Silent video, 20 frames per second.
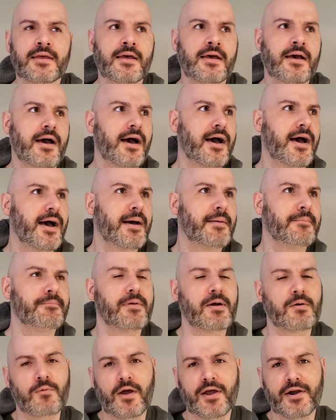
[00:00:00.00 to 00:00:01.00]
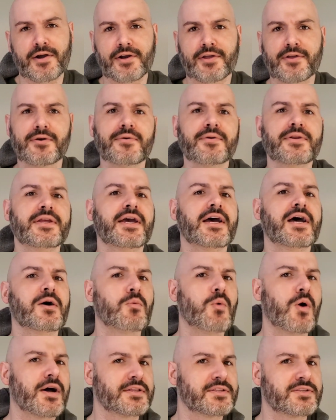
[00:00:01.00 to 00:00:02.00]
Ronald Acuna,
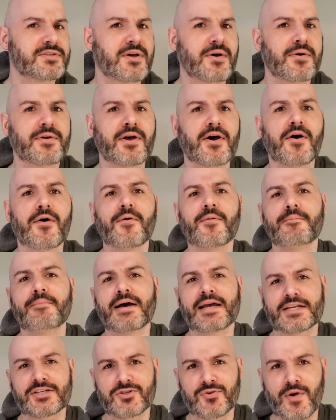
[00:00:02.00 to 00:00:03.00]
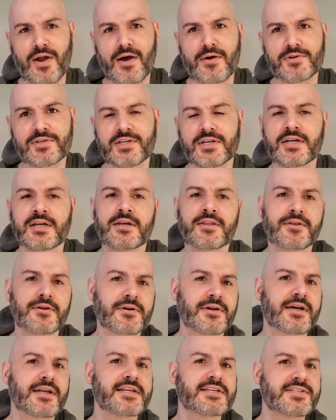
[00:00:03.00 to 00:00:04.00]
Juan Soto, Mike Trout, they're
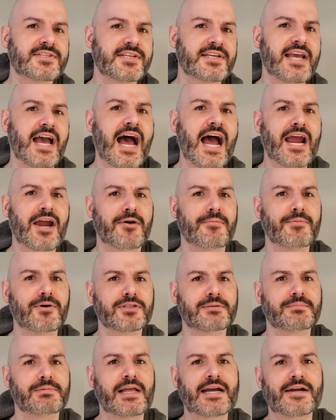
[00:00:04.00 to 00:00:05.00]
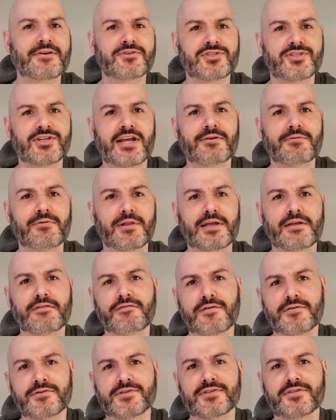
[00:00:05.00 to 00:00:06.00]
going to see higher multipliers generally
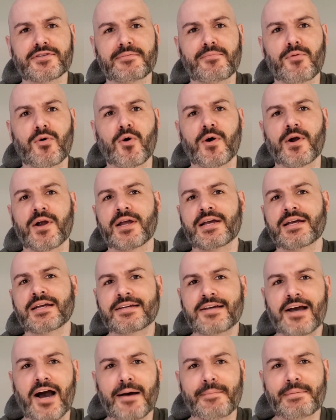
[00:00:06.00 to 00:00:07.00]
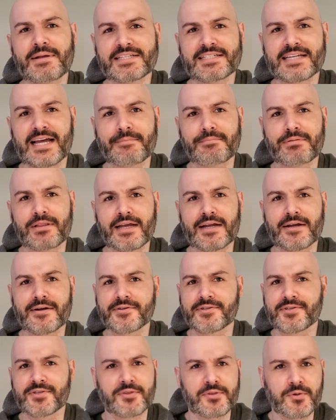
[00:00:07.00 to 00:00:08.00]
versus the more common type
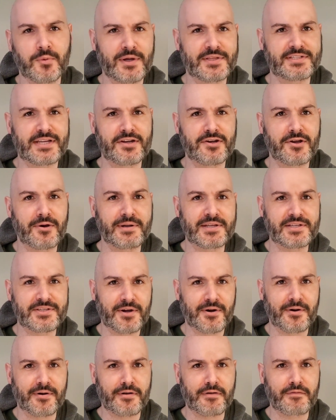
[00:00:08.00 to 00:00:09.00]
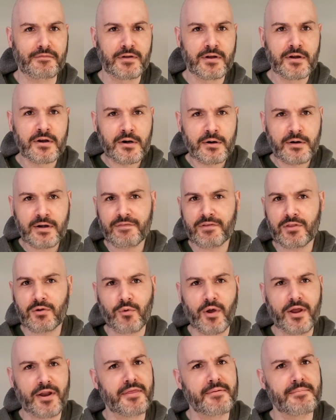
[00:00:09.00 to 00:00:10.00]
players, the ones that nobody's heard of, or even the
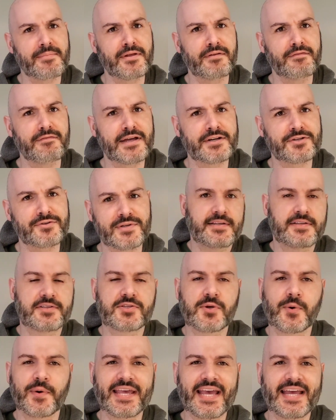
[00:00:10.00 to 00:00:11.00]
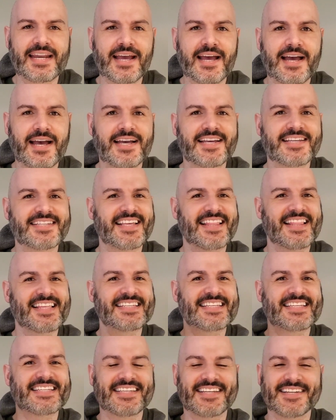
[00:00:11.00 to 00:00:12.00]
run-of-the-mill veterans. So again, guys,
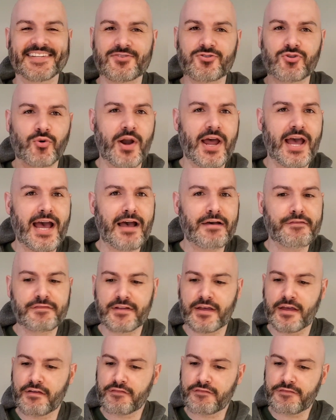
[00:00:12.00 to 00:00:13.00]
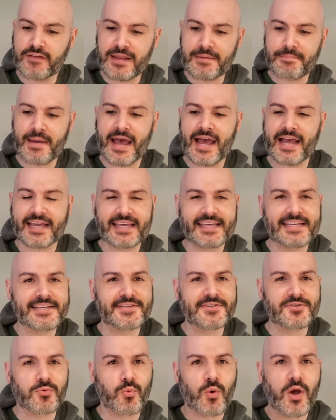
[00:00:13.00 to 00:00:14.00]
this is a draft. Feedback
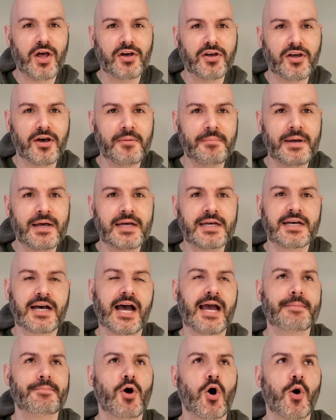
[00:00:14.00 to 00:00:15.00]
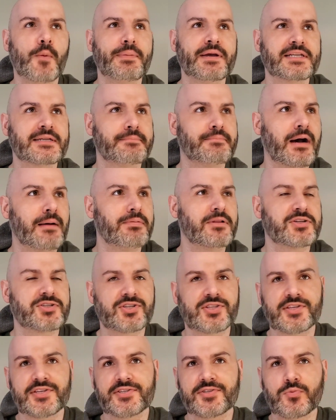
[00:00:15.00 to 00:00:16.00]
is welcome. I'm hoping to
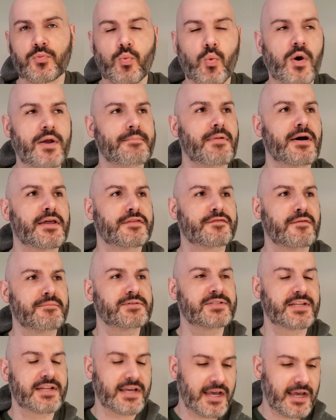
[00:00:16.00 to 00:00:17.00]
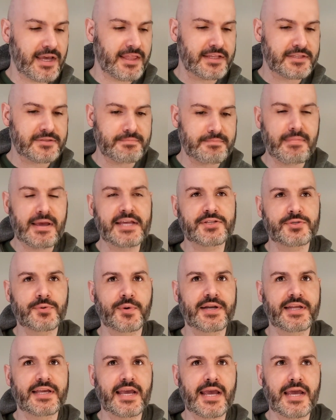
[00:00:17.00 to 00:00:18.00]
publish this 1 month from today. That's May
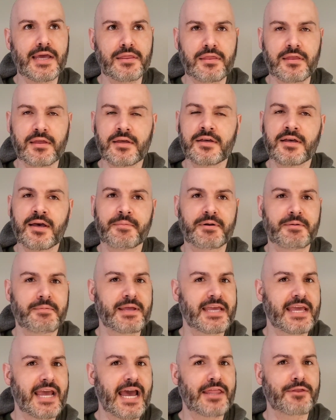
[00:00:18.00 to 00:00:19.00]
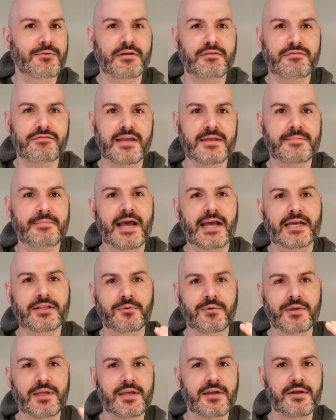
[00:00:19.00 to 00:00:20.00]
28th. I'm going to be gathering feedback
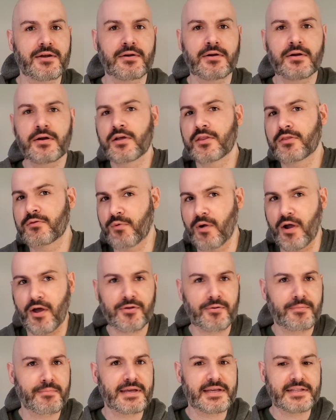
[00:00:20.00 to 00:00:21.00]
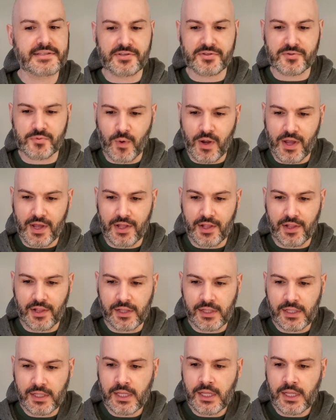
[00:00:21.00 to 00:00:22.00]
through here, through other means as
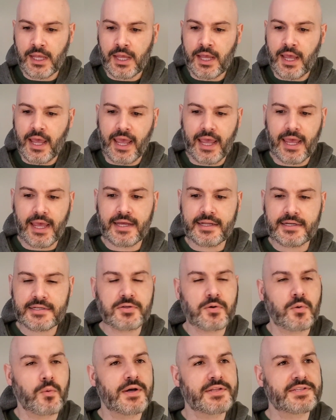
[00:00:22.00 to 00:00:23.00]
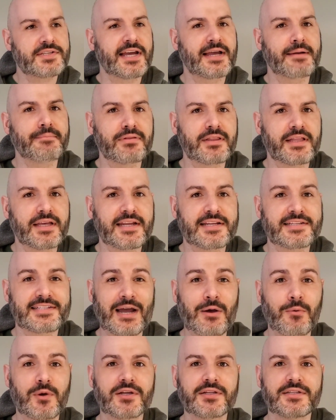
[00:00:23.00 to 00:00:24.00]
well. And once I complete it,
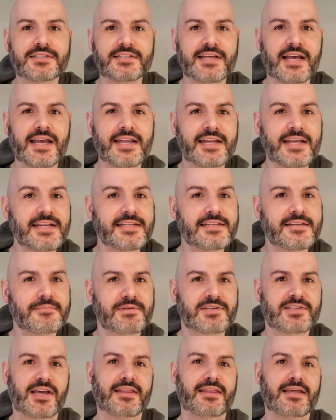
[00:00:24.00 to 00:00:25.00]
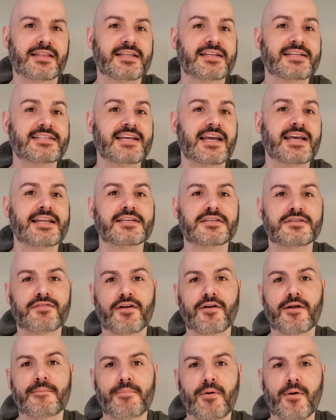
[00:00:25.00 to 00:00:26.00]
I will date it, because I think the date is
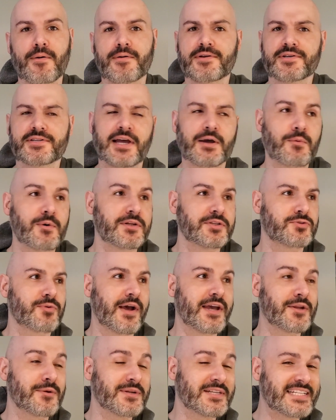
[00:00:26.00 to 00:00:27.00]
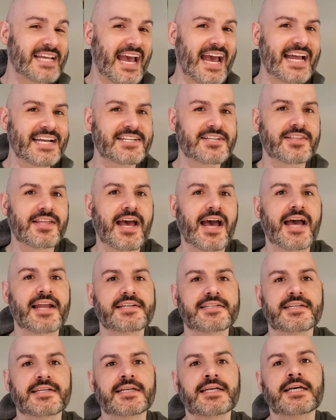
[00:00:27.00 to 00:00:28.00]
very important. I will try to attach
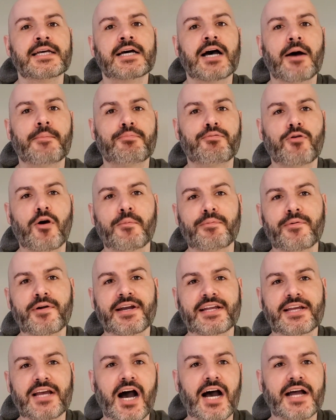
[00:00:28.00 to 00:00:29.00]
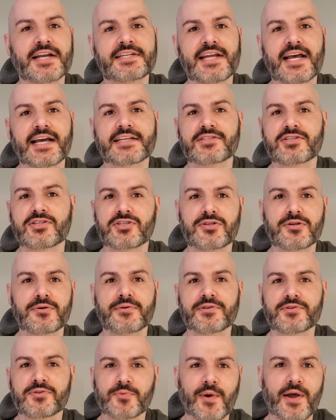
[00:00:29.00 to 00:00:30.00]
that appropriate context to
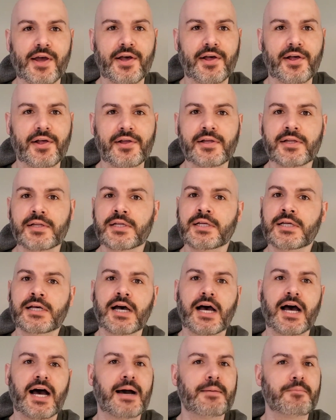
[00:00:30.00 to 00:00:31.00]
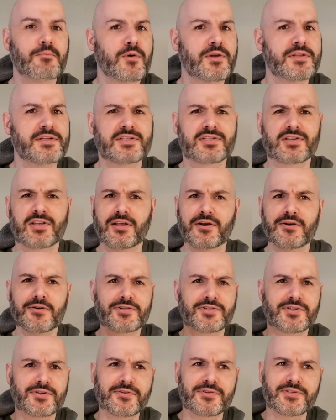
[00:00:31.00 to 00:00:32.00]
it as well, with
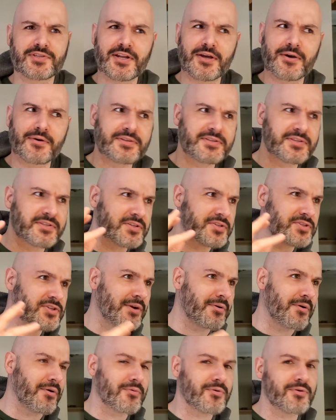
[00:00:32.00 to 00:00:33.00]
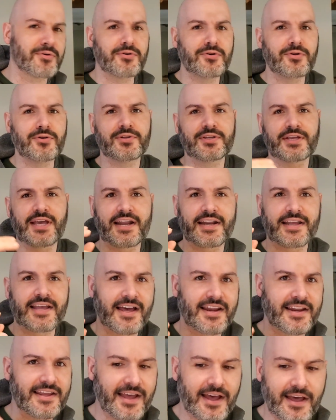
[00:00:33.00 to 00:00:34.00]
disclosures, this is a general rule, yada,
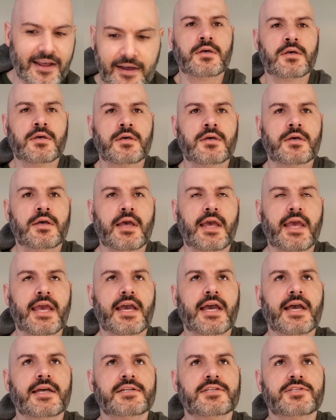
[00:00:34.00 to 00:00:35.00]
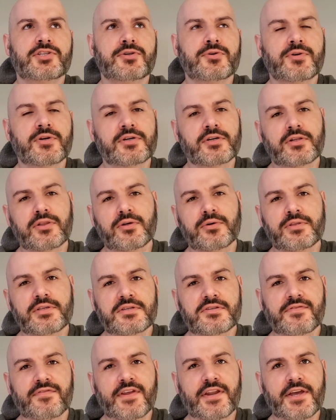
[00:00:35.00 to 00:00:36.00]
yada, yada. And to conclude
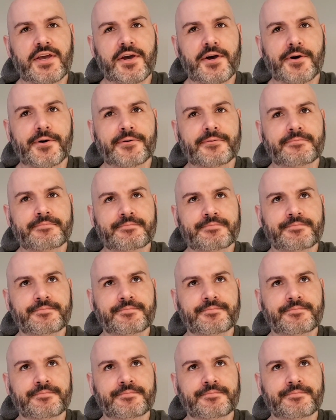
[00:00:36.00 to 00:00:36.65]
this video,